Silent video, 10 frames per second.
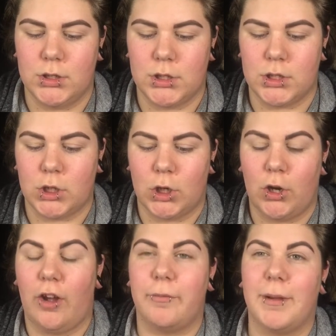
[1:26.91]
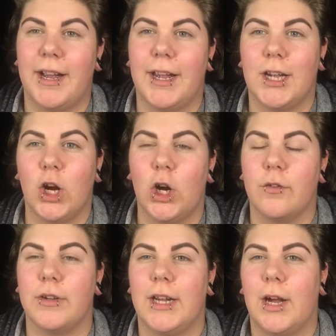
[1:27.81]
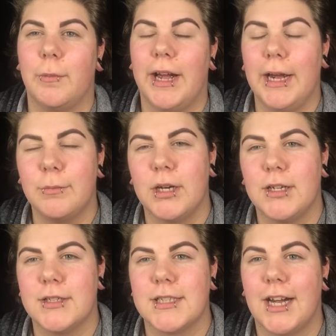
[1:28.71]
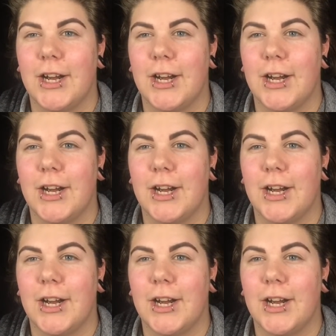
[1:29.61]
start off by carving out my eyebrows.